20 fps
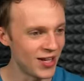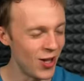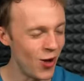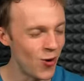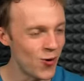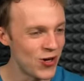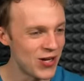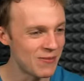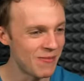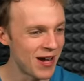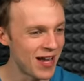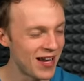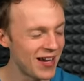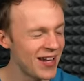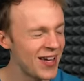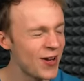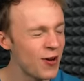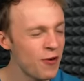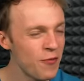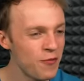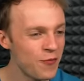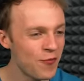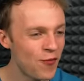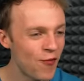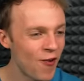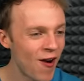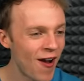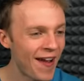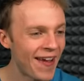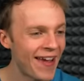hello to my little
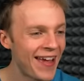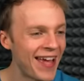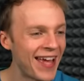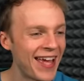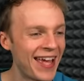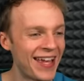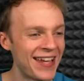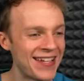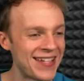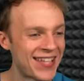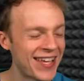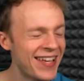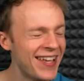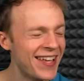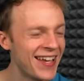friend!